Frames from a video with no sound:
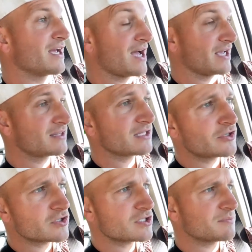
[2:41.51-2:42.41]
I think
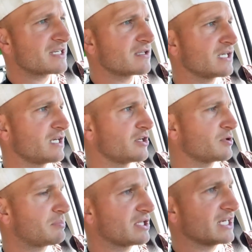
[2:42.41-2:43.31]
you should be cleaning your
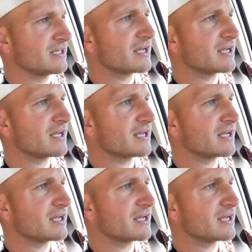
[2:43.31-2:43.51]
blood.